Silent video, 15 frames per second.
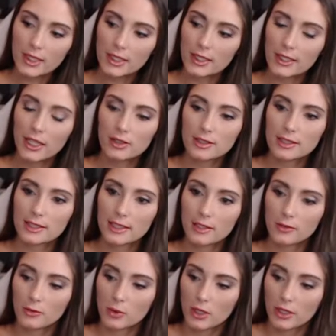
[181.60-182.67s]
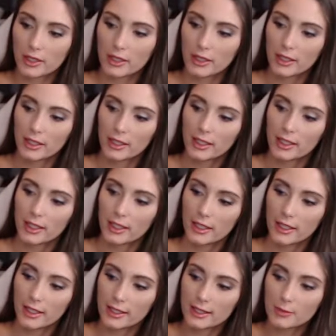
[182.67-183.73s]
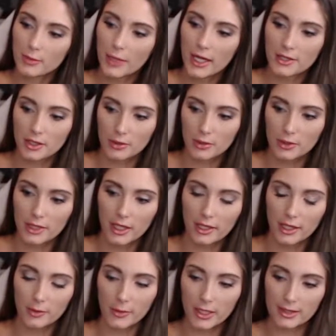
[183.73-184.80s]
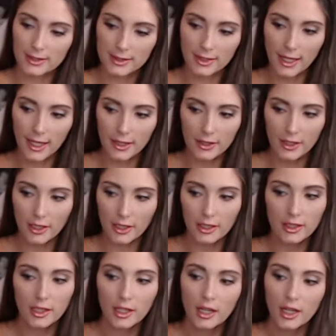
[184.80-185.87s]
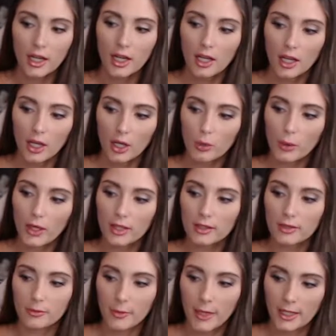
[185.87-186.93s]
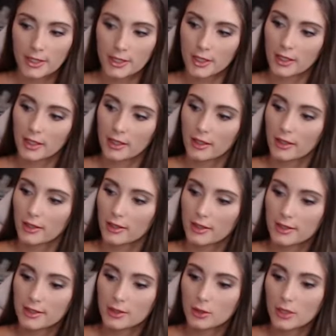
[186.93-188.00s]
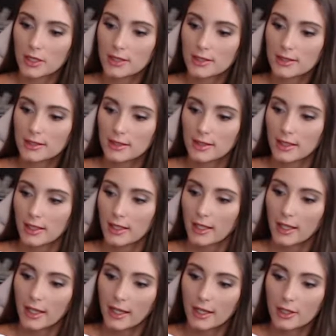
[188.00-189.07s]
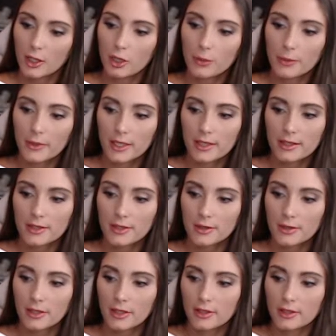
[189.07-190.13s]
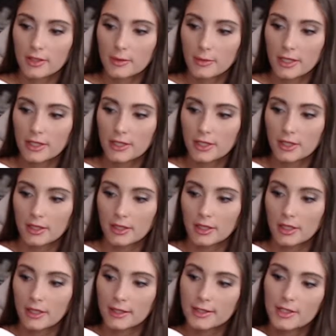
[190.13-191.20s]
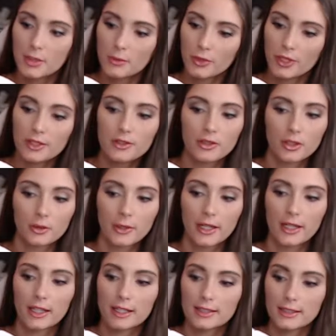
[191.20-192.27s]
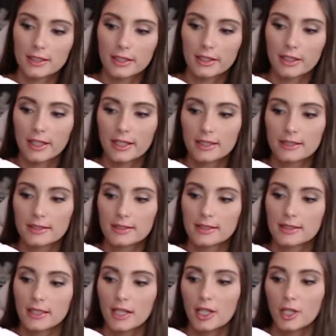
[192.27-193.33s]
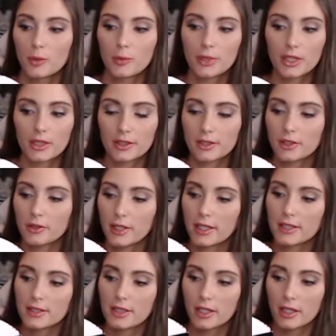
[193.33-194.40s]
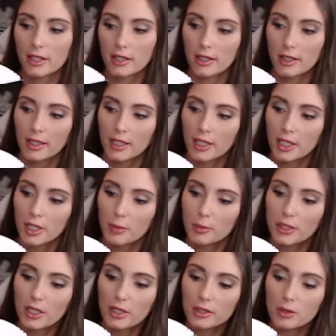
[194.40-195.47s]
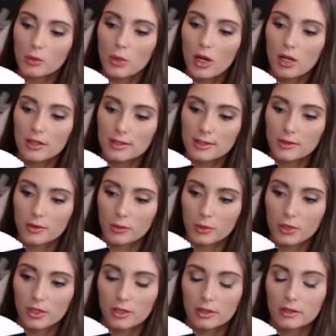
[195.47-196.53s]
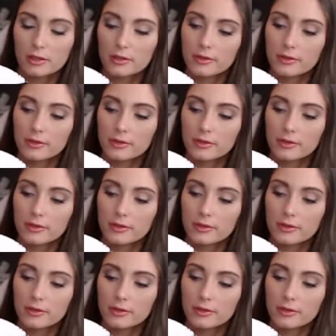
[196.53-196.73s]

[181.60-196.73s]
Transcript: Now instead of water, it is magic we're talking about, said Khadgar. A well of magic, the source, an opening into another dimension, a shimmering doorway into the lands beyond the great dark, beyond the walls of the world.